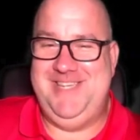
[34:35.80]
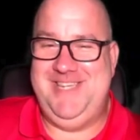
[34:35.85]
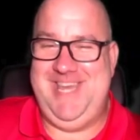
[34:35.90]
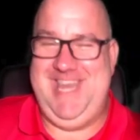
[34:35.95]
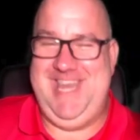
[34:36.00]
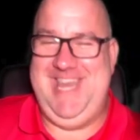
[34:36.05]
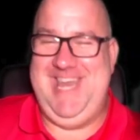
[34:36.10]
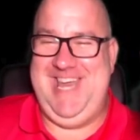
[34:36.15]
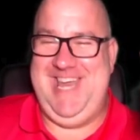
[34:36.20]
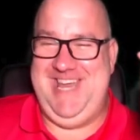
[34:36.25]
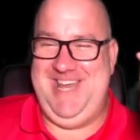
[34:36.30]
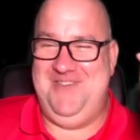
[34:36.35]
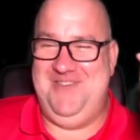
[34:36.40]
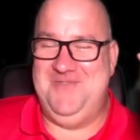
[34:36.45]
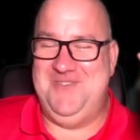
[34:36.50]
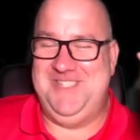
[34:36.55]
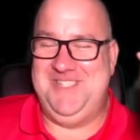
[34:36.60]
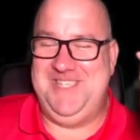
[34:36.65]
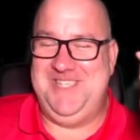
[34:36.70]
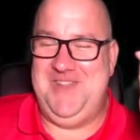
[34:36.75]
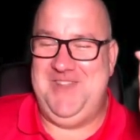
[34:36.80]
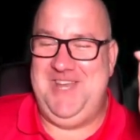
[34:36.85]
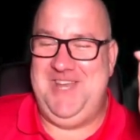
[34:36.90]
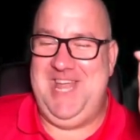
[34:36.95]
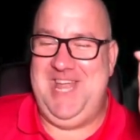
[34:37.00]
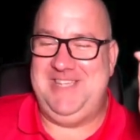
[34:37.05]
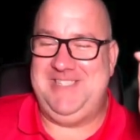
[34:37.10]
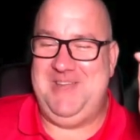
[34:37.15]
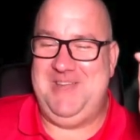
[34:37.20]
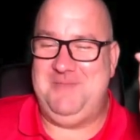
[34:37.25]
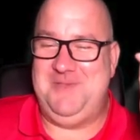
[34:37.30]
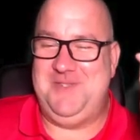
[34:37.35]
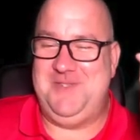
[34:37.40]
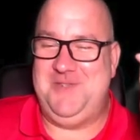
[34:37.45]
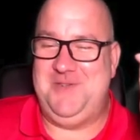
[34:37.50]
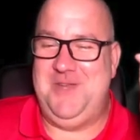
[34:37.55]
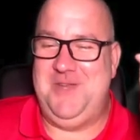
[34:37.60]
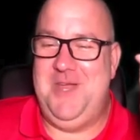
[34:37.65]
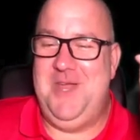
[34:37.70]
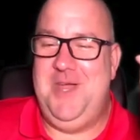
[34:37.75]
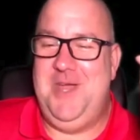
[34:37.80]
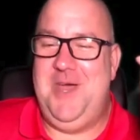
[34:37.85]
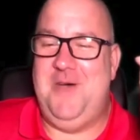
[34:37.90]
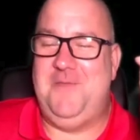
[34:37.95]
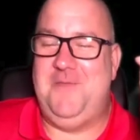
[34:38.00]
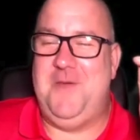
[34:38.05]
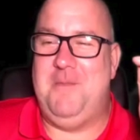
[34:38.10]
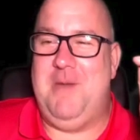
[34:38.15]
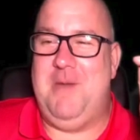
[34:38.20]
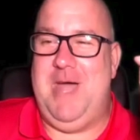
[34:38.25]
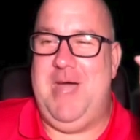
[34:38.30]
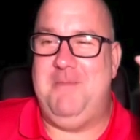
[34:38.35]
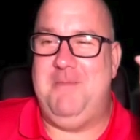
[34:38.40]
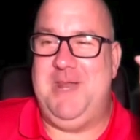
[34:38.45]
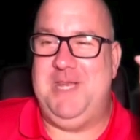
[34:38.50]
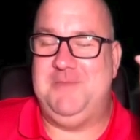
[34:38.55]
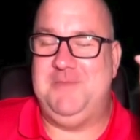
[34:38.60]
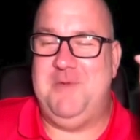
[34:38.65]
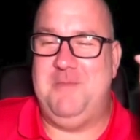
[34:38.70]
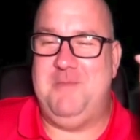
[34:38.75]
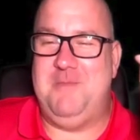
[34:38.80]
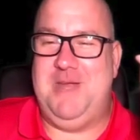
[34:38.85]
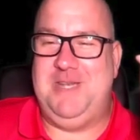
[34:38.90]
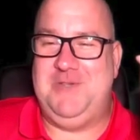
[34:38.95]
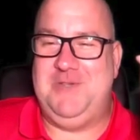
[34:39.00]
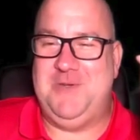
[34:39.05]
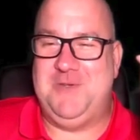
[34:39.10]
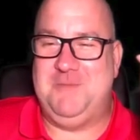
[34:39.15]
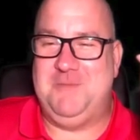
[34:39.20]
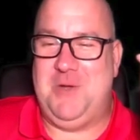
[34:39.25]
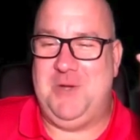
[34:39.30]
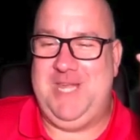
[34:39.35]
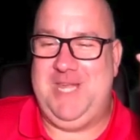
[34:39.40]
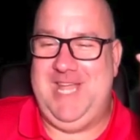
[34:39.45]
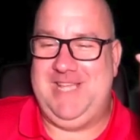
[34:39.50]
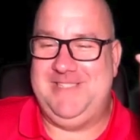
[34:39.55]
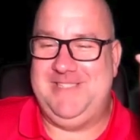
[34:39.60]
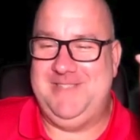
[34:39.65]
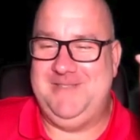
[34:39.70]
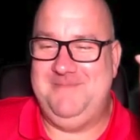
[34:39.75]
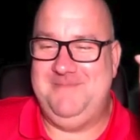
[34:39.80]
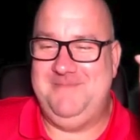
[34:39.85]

and we'll see you on the next episode of the Mind Management Mentors podcast.